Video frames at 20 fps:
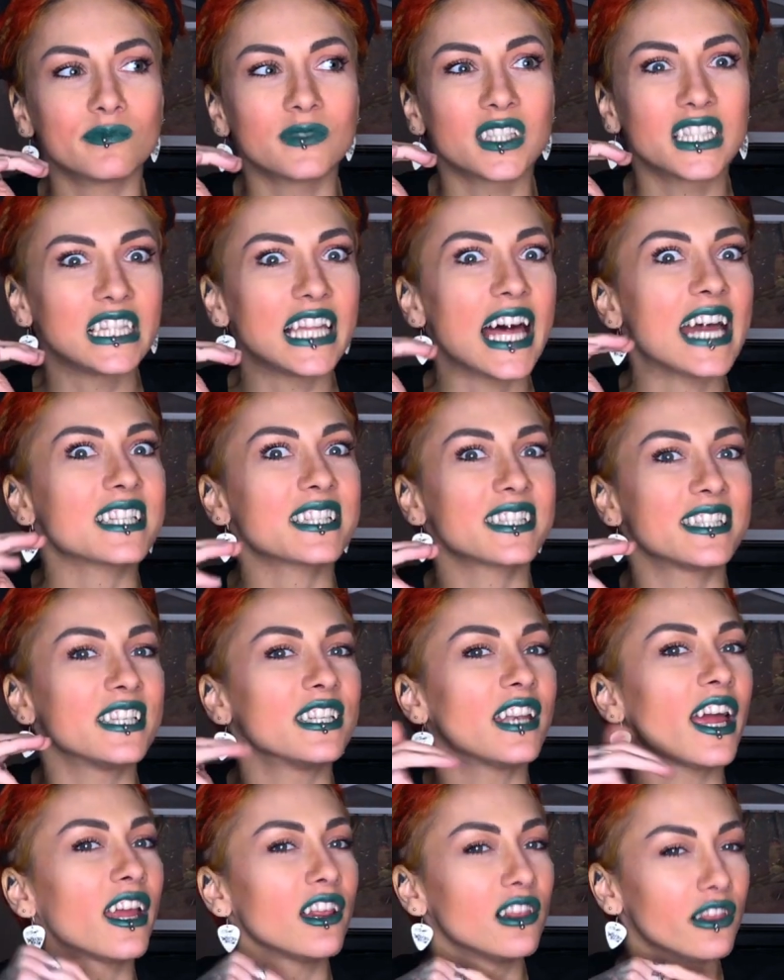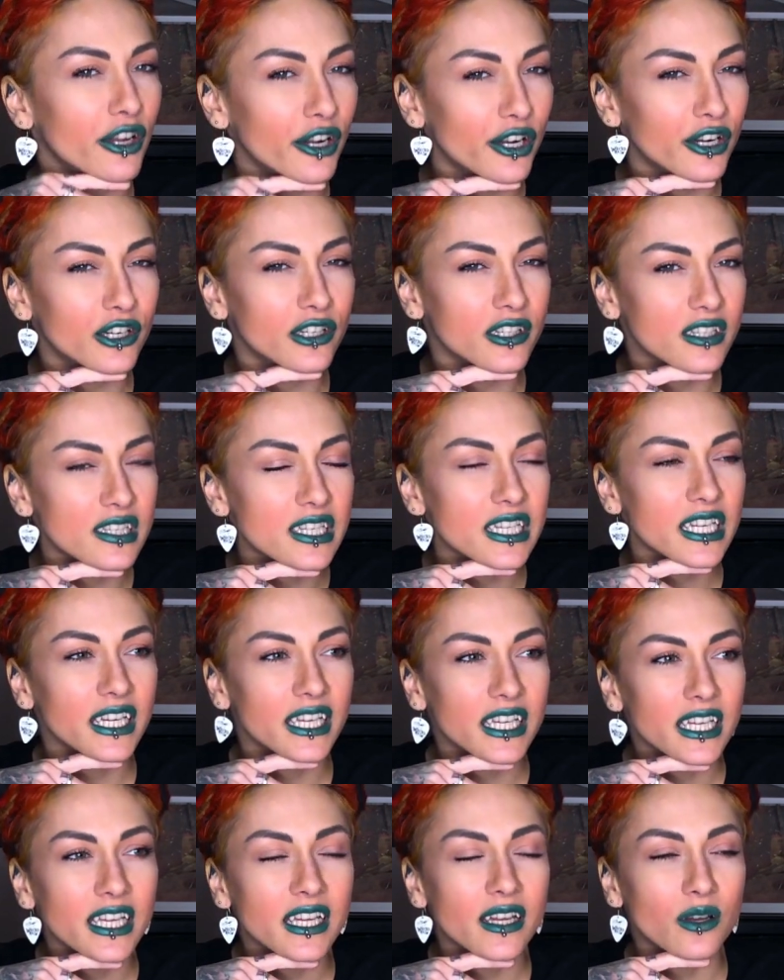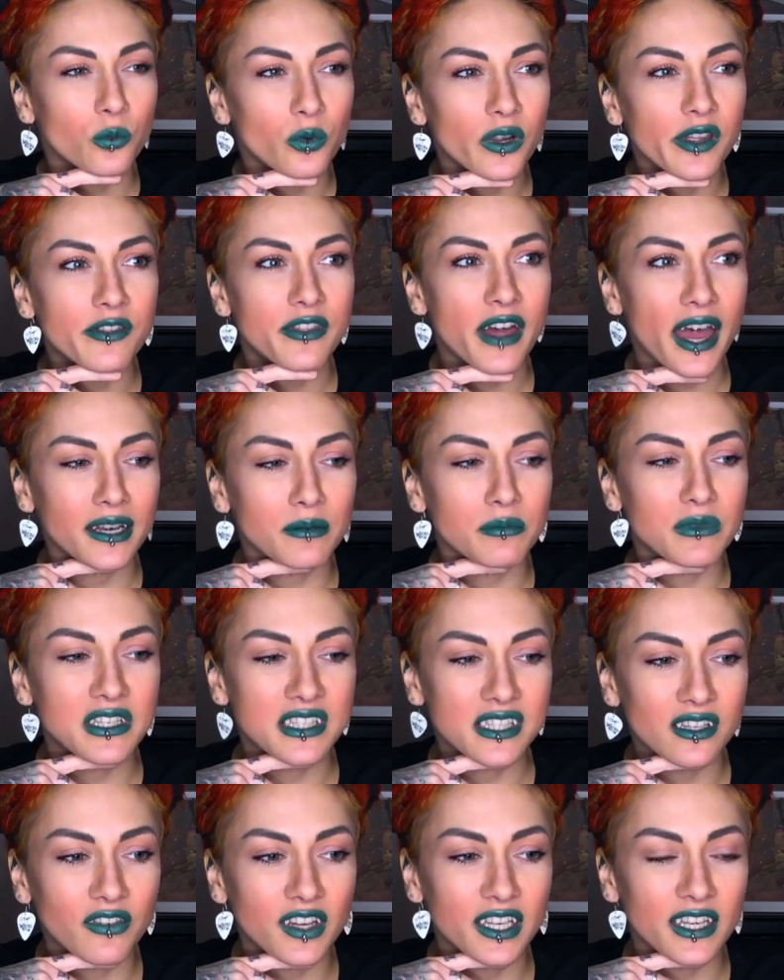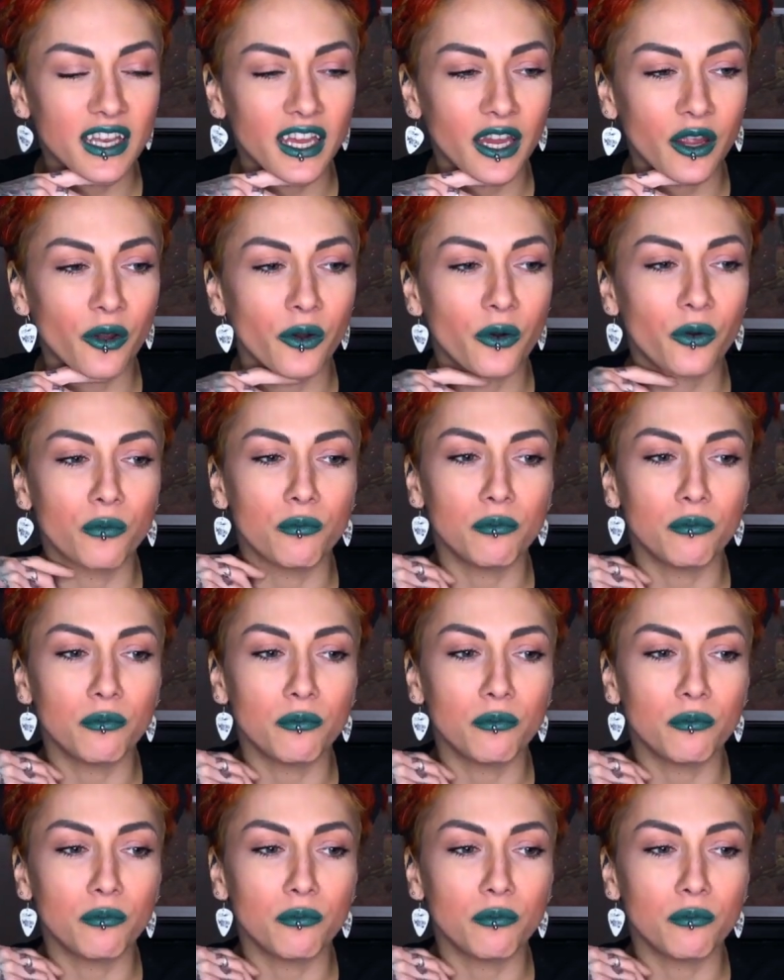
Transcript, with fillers: lesson I learned with that music video.